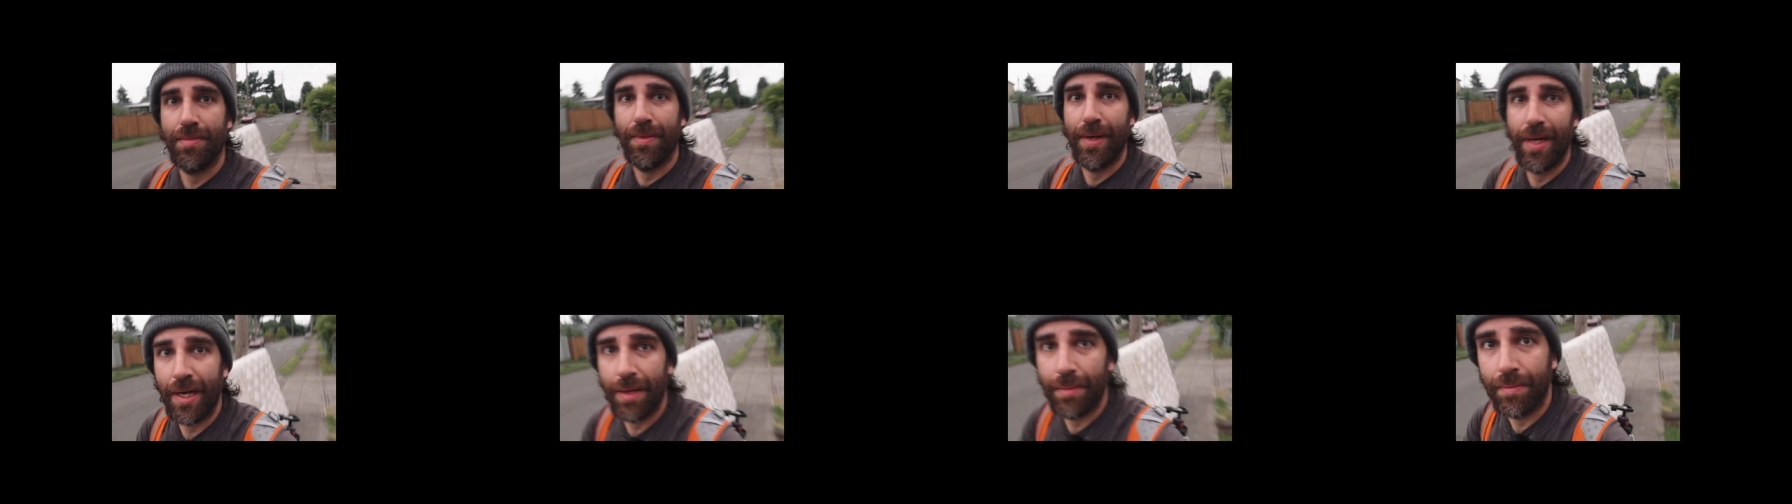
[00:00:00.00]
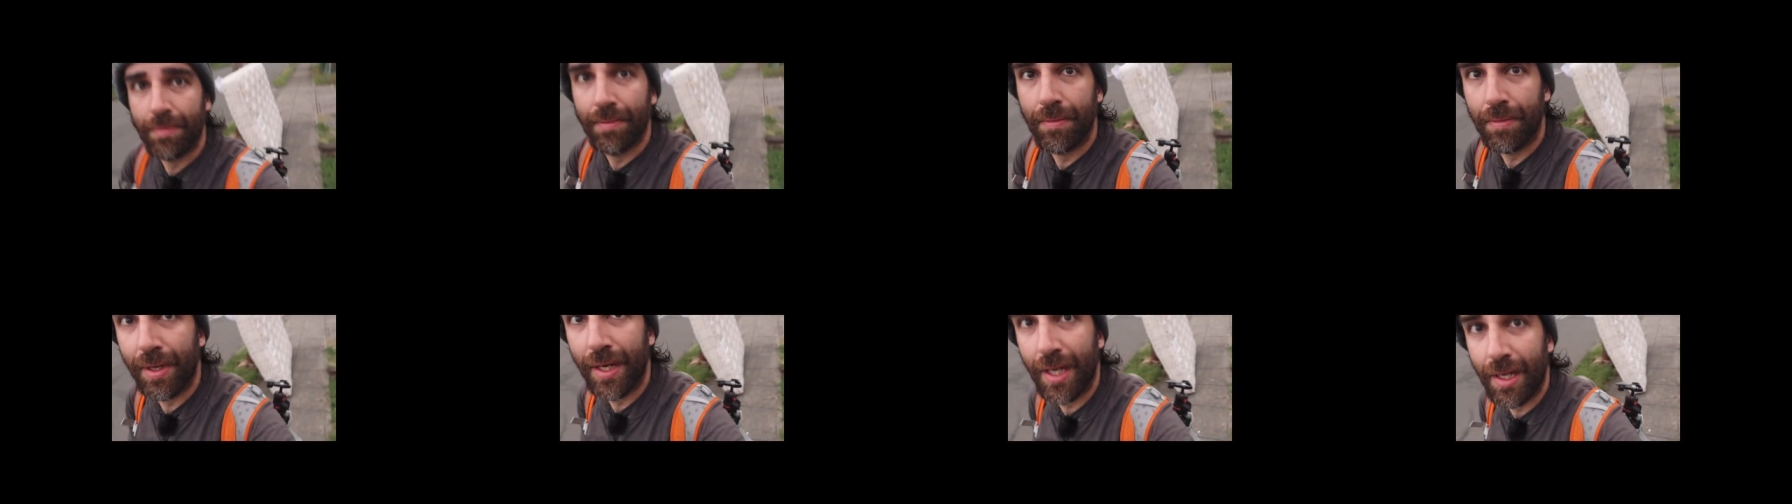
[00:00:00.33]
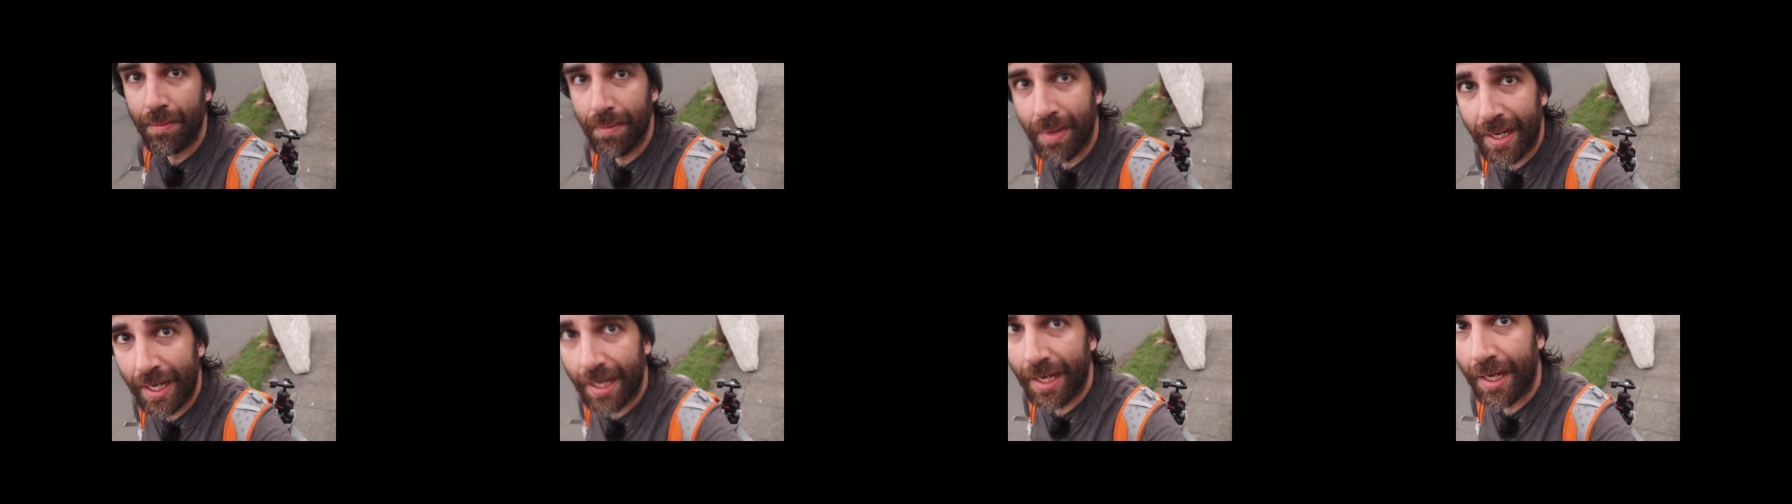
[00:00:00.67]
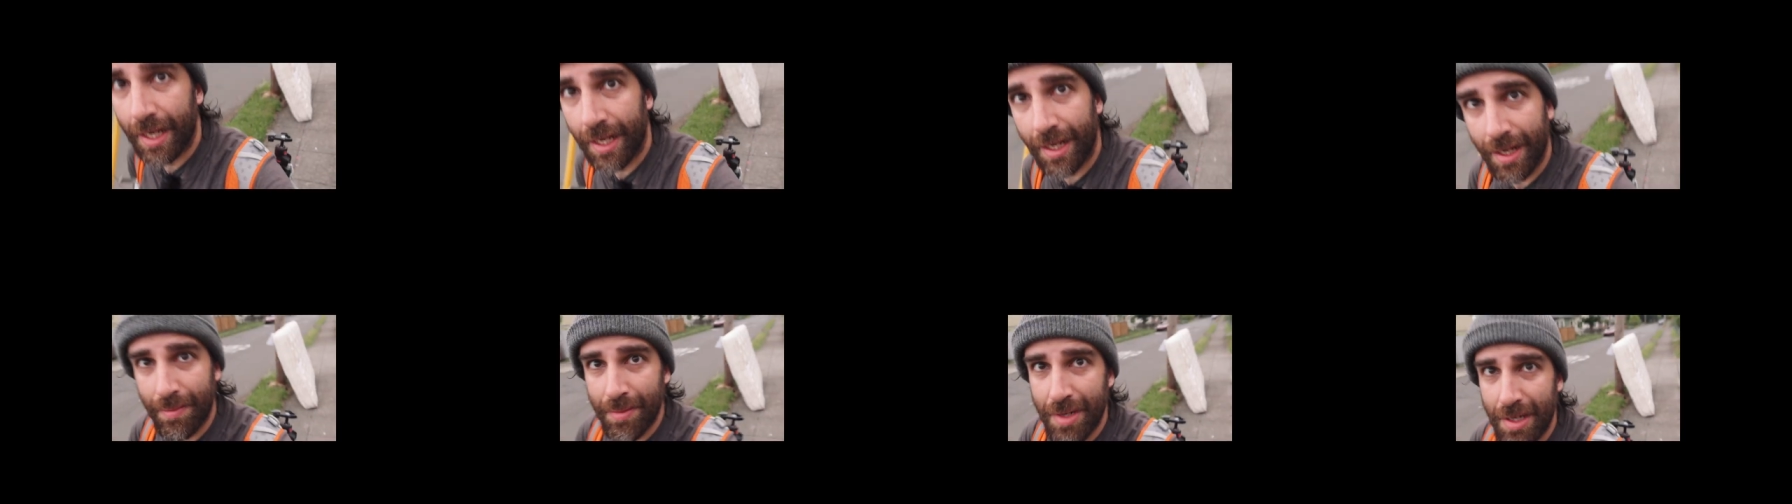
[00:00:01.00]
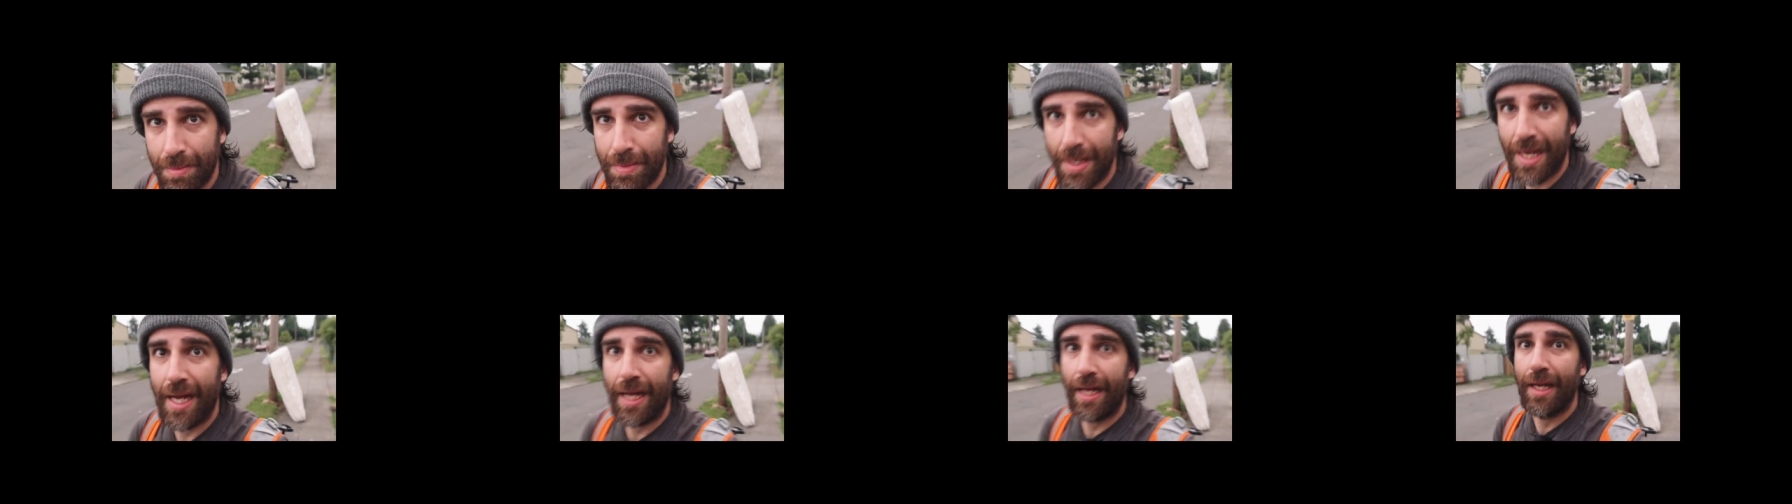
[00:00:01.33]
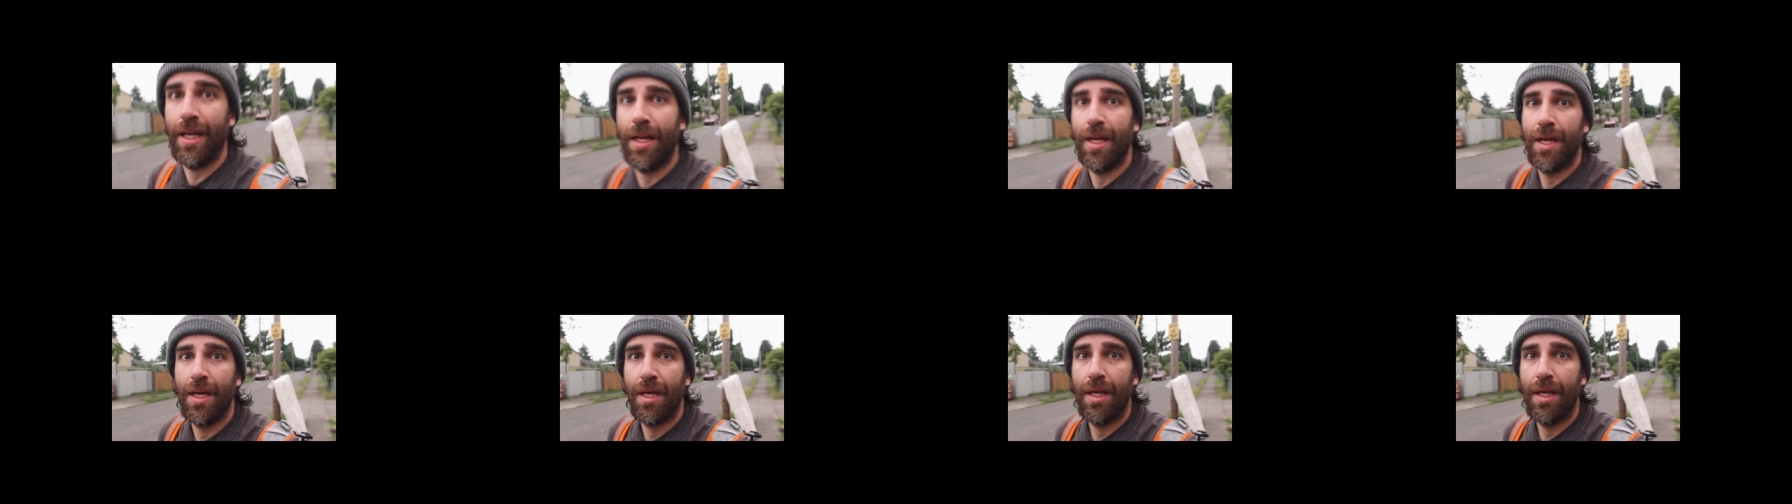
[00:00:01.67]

but I'm bringing my camera bag.